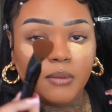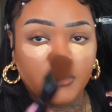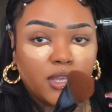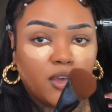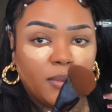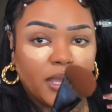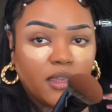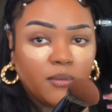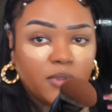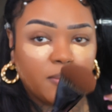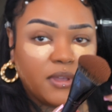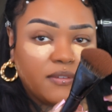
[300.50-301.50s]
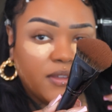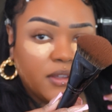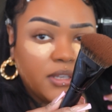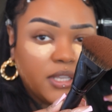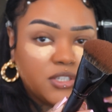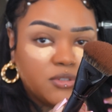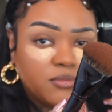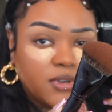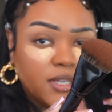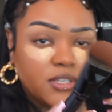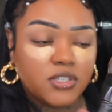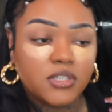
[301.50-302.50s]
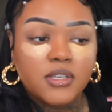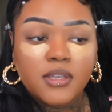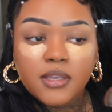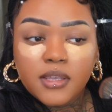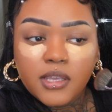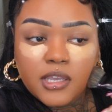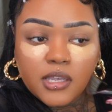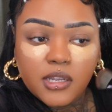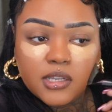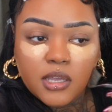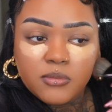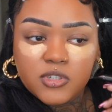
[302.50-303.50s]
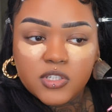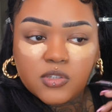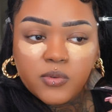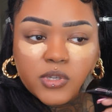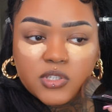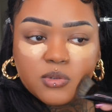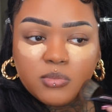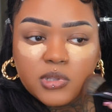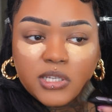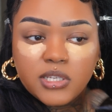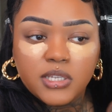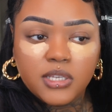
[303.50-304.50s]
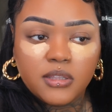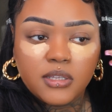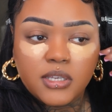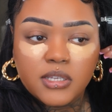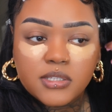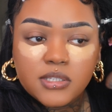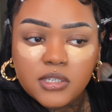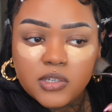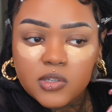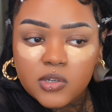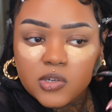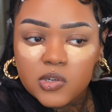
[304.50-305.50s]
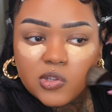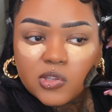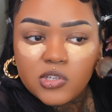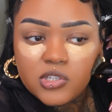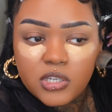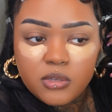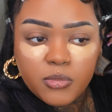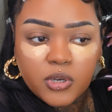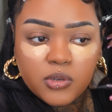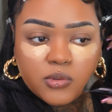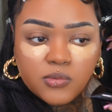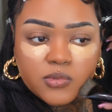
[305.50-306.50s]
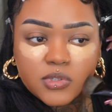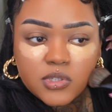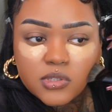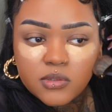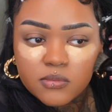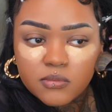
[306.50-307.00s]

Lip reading: going to go back in with my foundation brush, and I'm just going to blend in the concealer under the cheekbones.